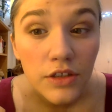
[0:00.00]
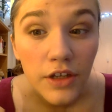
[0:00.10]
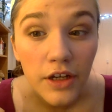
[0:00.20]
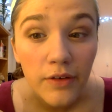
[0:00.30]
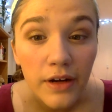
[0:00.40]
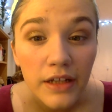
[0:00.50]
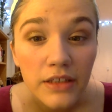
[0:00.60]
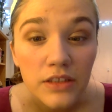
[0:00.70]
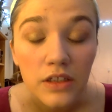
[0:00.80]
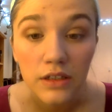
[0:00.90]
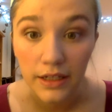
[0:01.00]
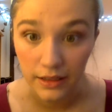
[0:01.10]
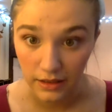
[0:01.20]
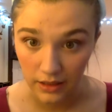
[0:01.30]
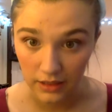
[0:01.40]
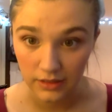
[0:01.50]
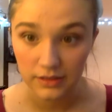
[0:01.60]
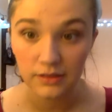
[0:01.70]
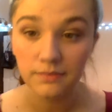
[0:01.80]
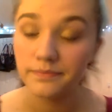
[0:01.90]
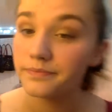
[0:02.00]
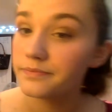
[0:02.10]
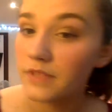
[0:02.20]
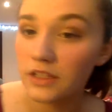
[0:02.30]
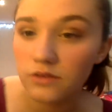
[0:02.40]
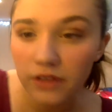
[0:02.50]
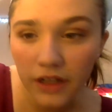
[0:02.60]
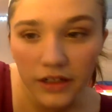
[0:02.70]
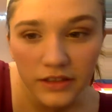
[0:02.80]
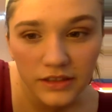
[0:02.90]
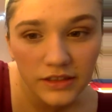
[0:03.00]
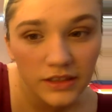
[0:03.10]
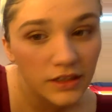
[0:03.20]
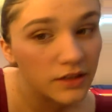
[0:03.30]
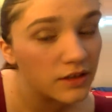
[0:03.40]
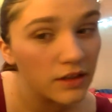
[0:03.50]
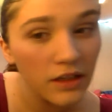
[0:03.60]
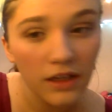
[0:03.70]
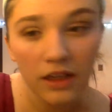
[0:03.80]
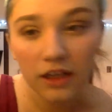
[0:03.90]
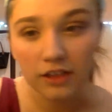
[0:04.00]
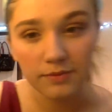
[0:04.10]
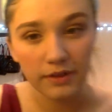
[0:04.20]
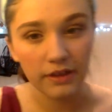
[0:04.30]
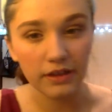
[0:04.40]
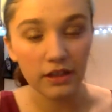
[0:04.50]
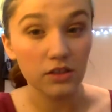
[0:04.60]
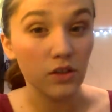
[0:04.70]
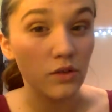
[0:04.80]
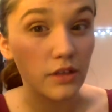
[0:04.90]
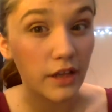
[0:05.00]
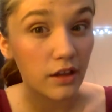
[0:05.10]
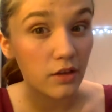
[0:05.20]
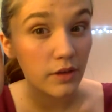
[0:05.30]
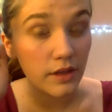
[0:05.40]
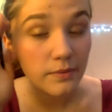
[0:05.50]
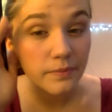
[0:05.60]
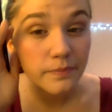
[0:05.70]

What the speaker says: So you're going to want it to look like this. And it's really hard to see because my light is so yellowy.